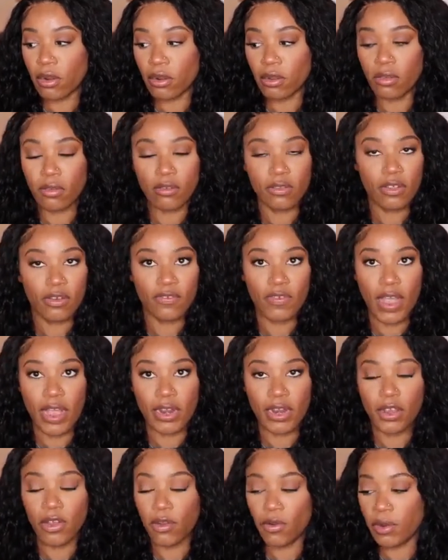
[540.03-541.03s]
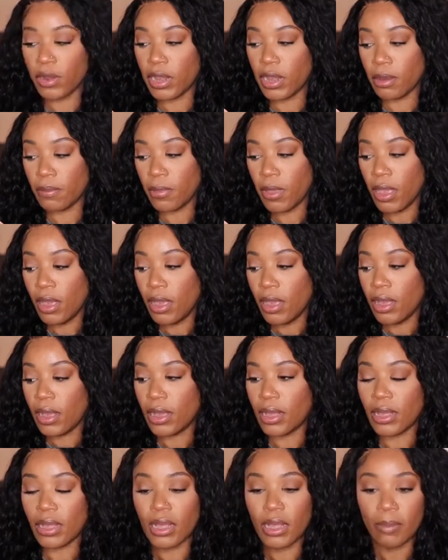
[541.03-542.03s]
Curls Defining Cream,
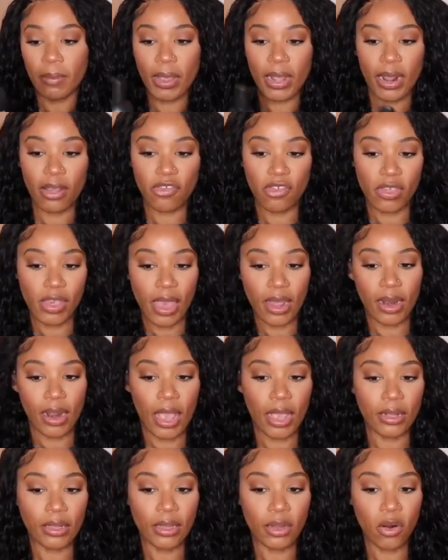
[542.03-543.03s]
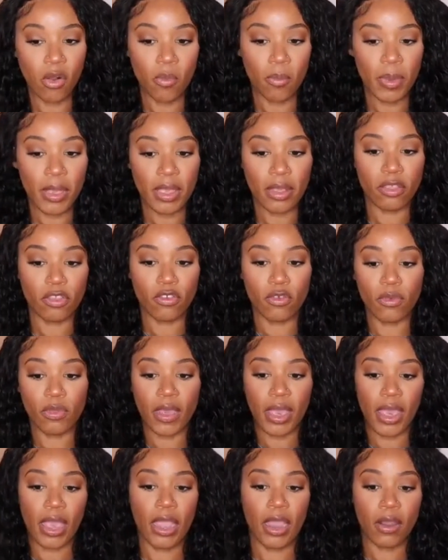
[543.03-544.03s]
and I just added a little bit to
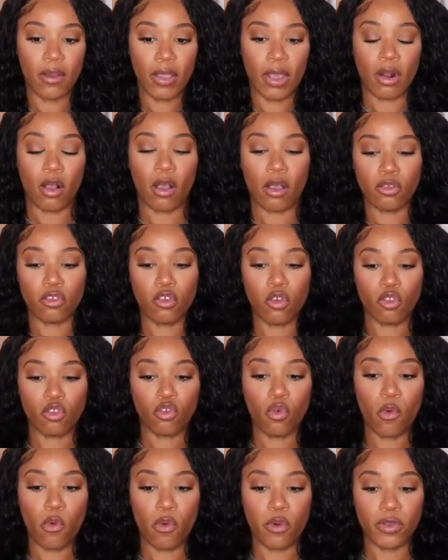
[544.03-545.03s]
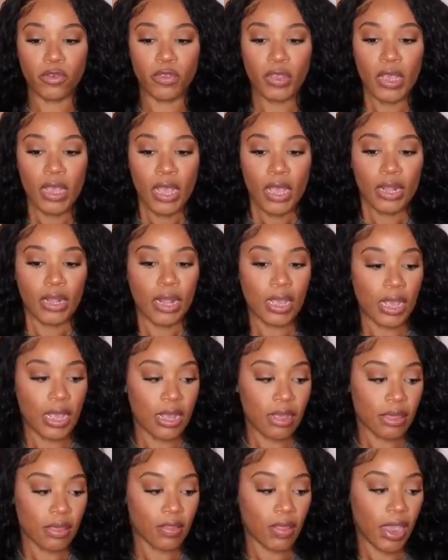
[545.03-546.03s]
the hair and also towards the
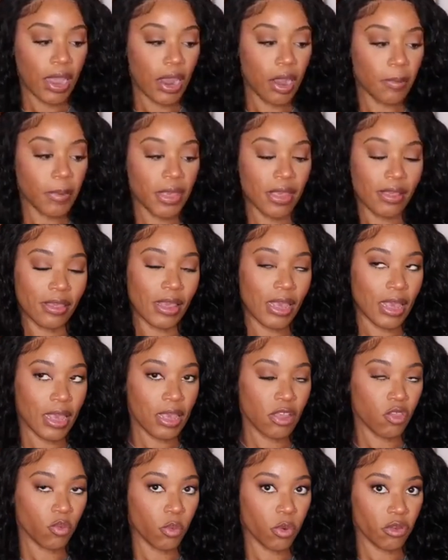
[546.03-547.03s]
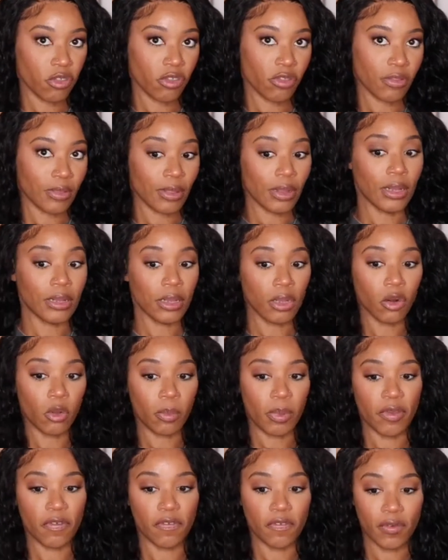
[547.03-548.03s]
ends of the hair because the ends were just a
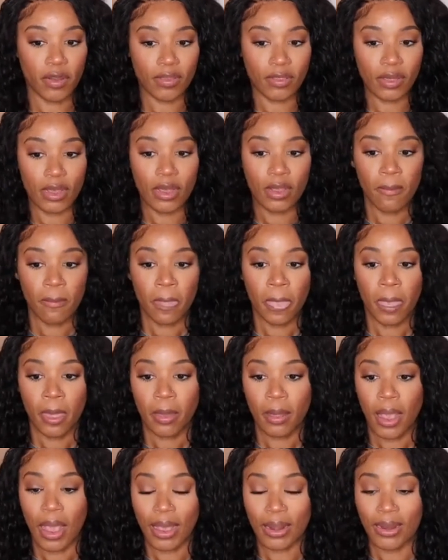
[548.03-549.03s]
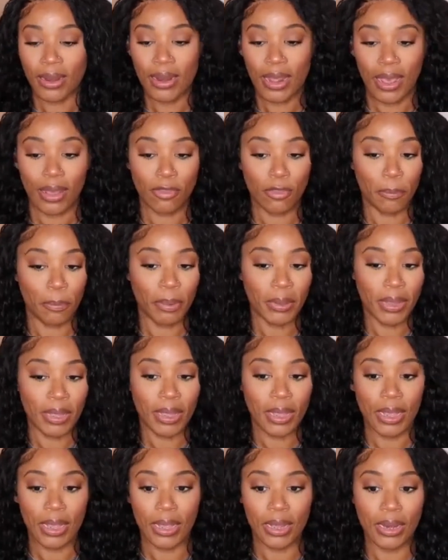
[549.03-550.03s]
little bit frizzy. I didn't have to
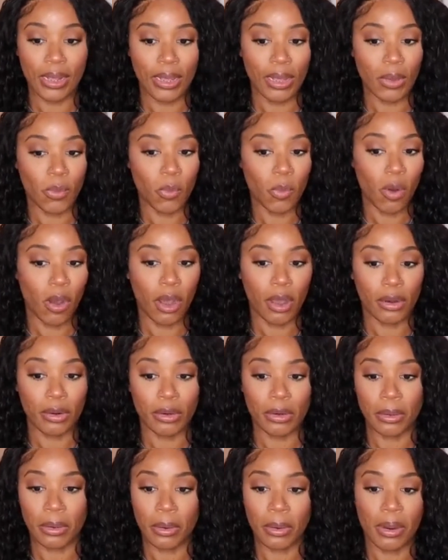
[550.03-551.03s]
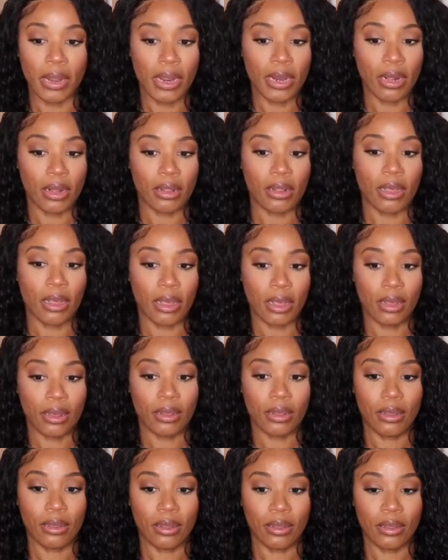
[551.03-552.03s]
put any water or
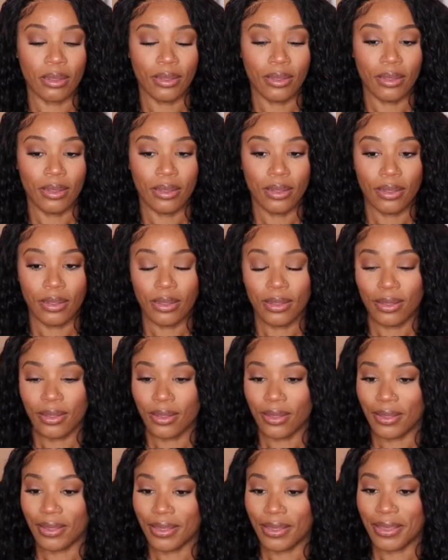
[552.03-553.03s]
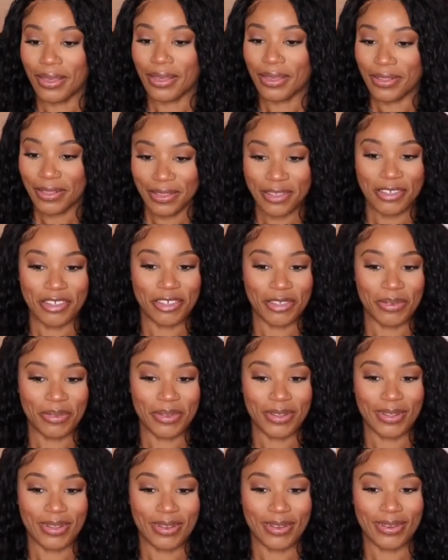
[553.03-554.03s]
anything in this
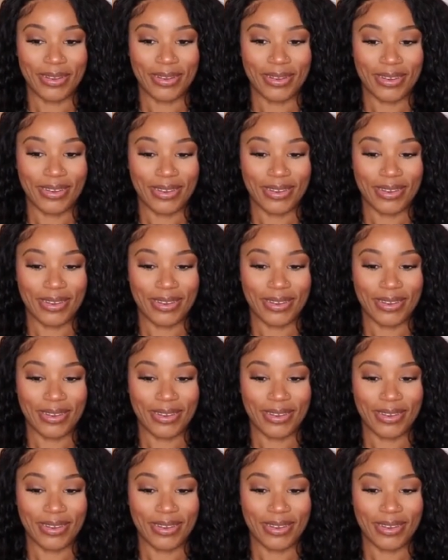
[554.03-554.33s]
unit.